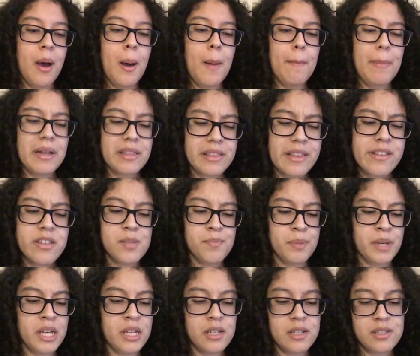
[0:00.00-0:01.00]
But this
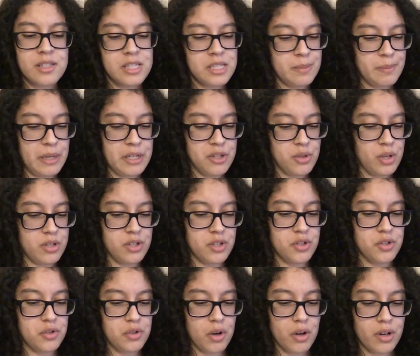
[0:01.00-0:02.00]
Peanuts special has a
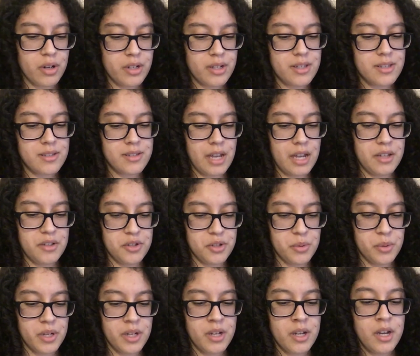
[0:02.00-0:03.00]
dark side
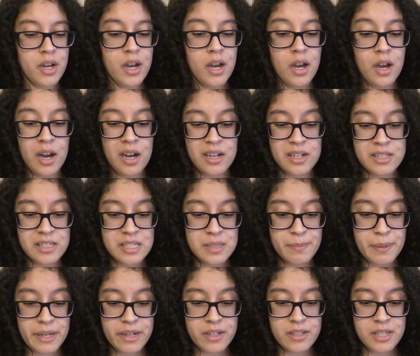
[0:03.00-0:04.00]
to it, a
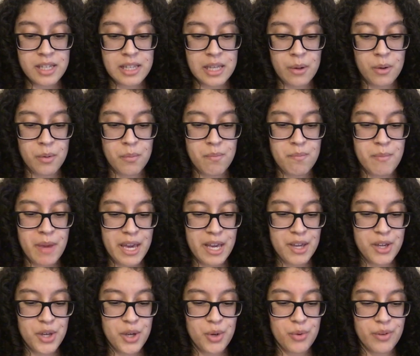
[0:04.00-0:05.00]
conspiracy that will
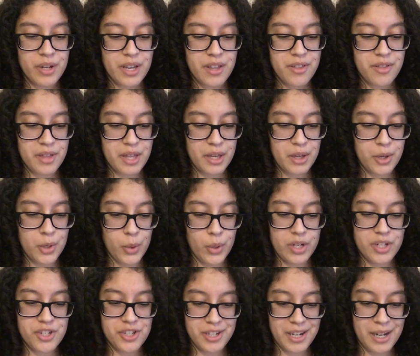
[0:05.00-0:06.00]
make you rethink your
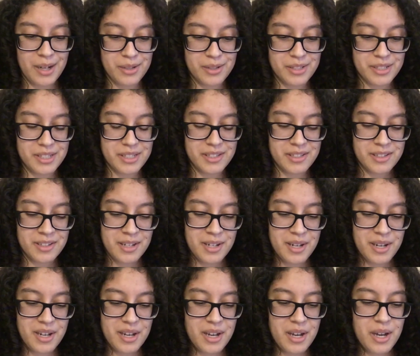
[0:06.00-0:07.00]
childhood.
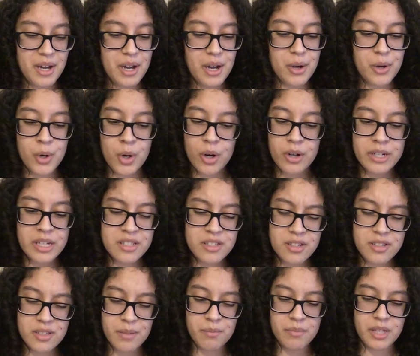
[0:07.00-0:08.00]
According to
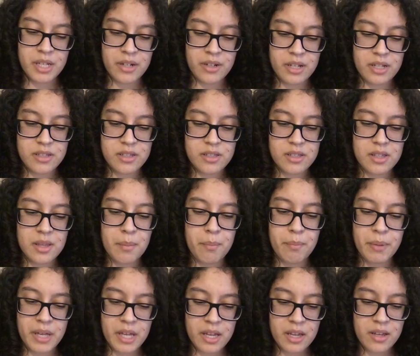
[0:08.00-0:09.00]
some theories, the
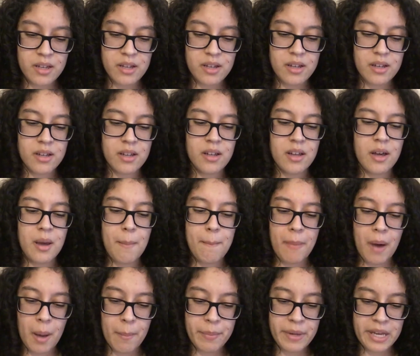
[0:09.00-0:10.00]
big
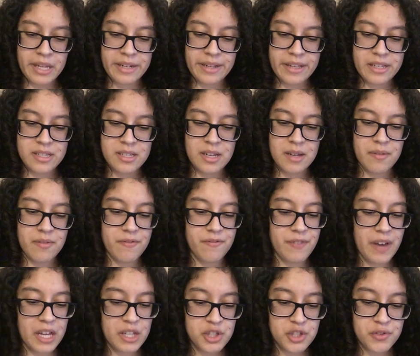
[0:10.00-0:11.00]
pumpkin is a
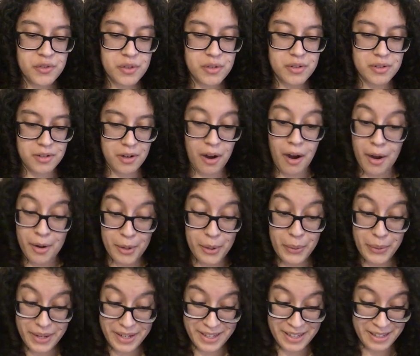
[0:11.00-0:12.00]
vengeful god
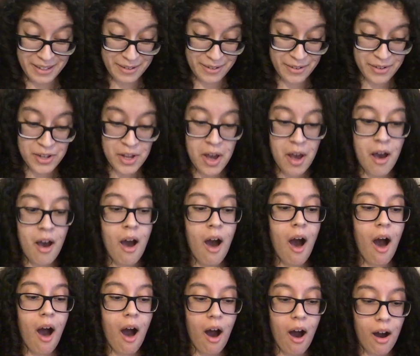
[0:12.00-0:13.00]
who killed
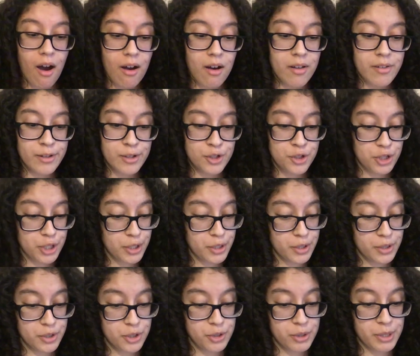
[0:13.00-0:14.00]
all the
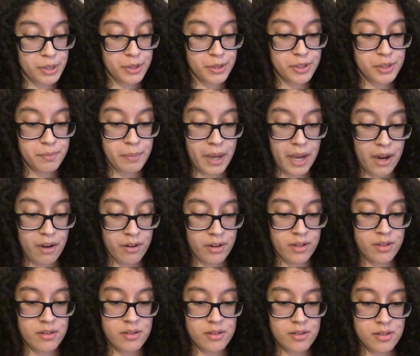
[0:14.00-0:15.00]
trick-or-treaters'
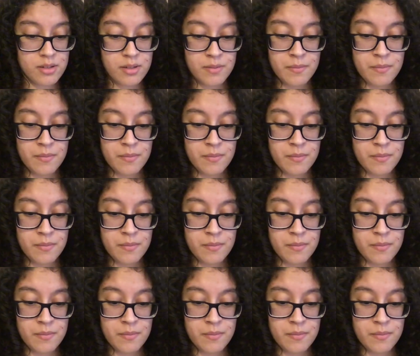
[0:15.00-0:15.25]
parents.